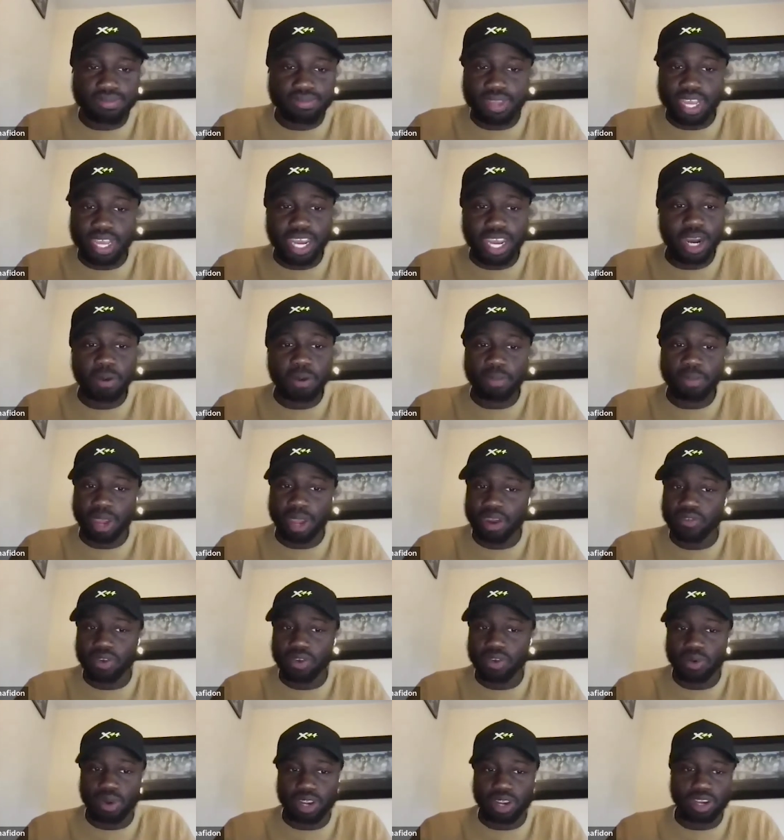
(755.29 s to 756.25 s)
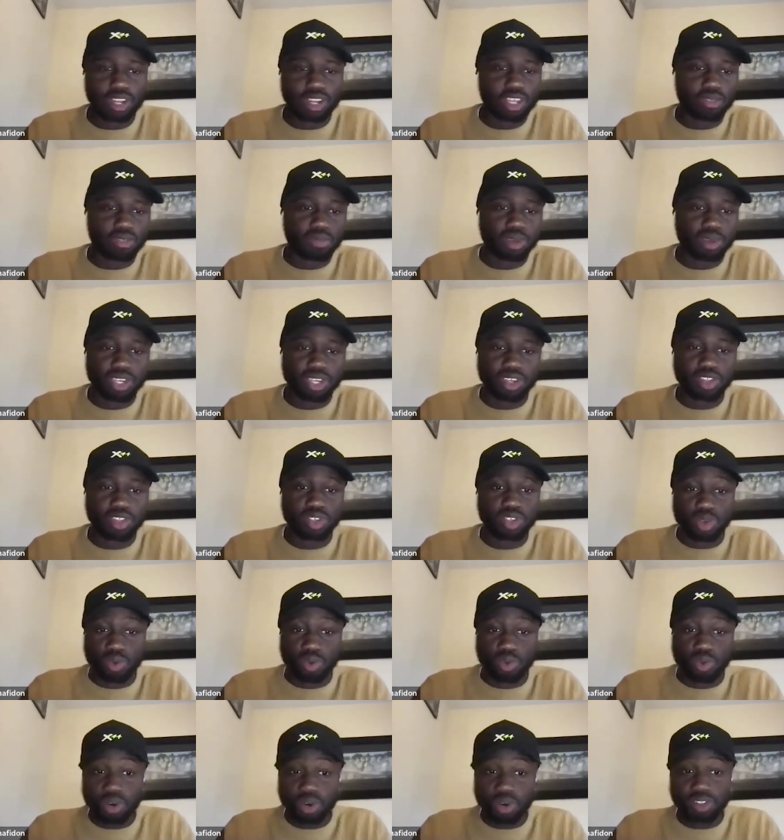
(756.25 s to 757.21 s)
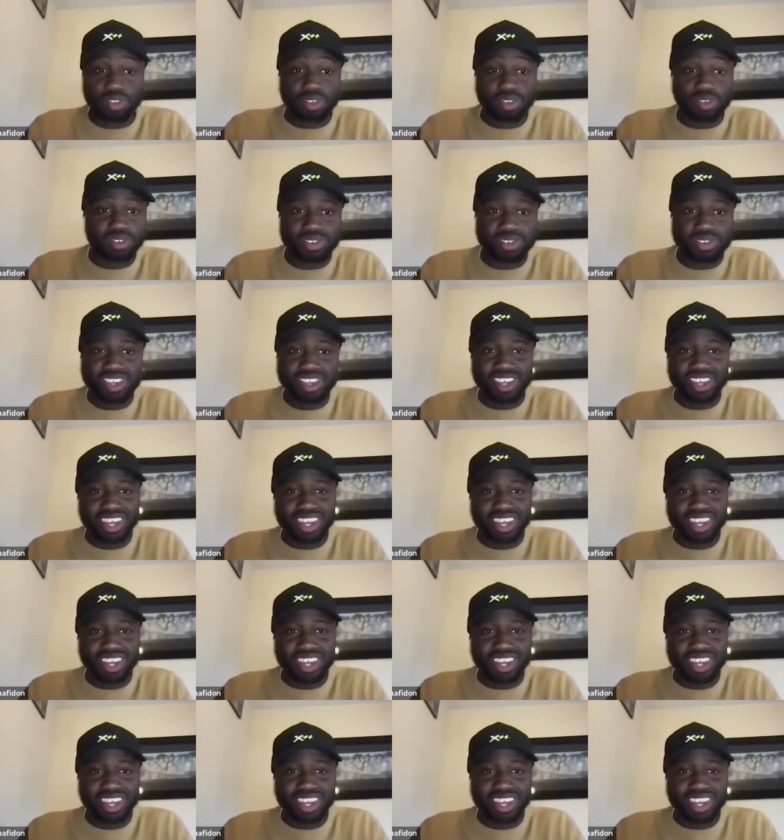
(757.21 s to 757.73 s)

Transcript: help everyone as much as you want to